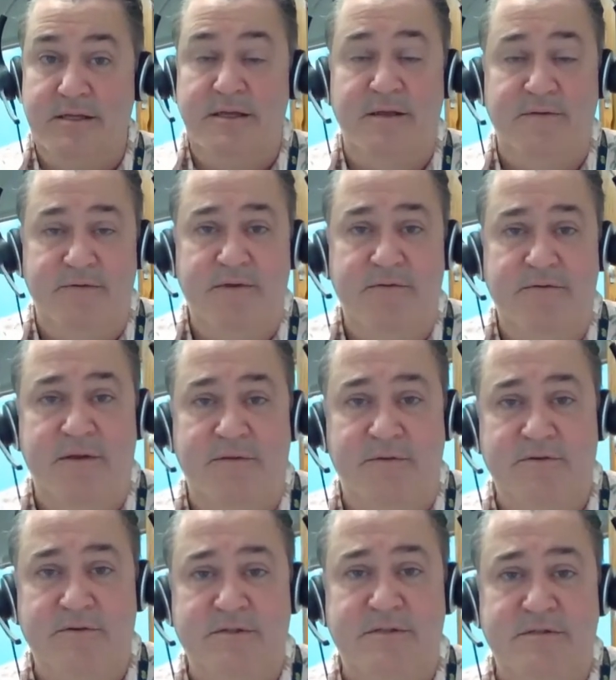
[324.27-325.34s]
If it
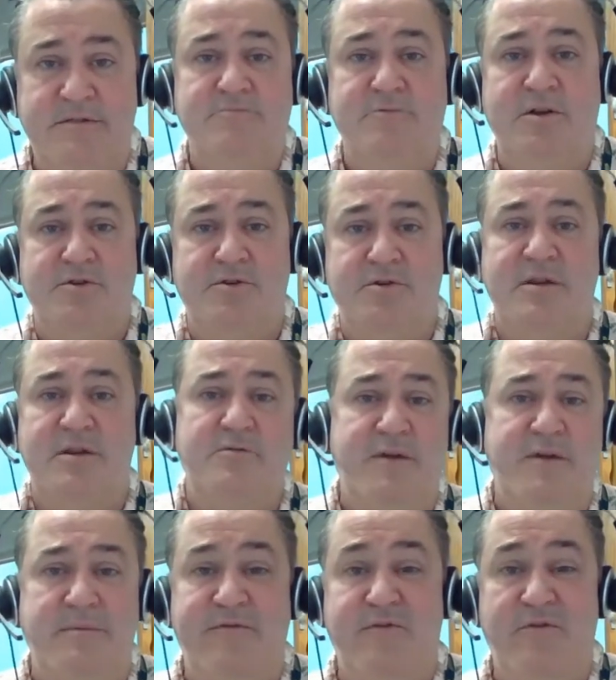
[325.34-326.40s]
wasn't turned in the
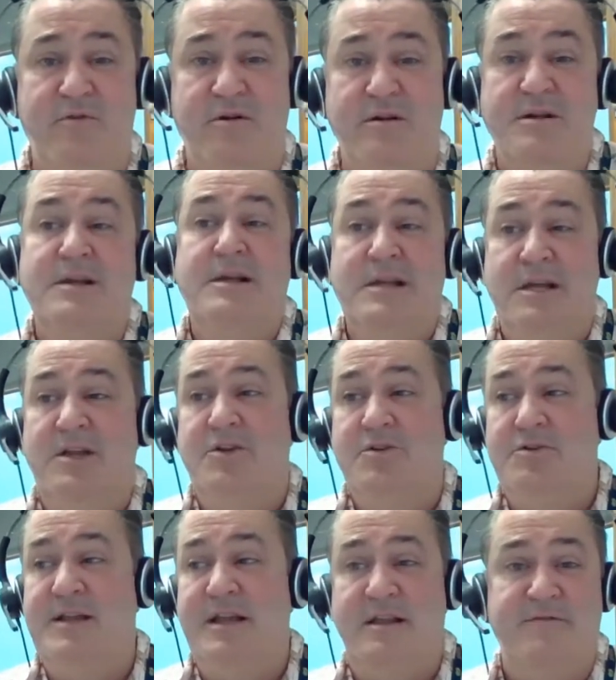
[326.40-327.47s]
week before,
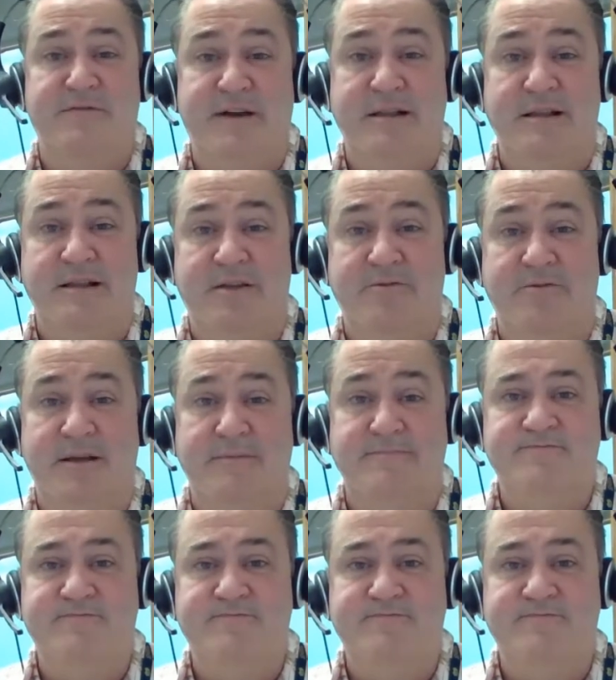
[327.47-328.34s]
you're taking the final anyway.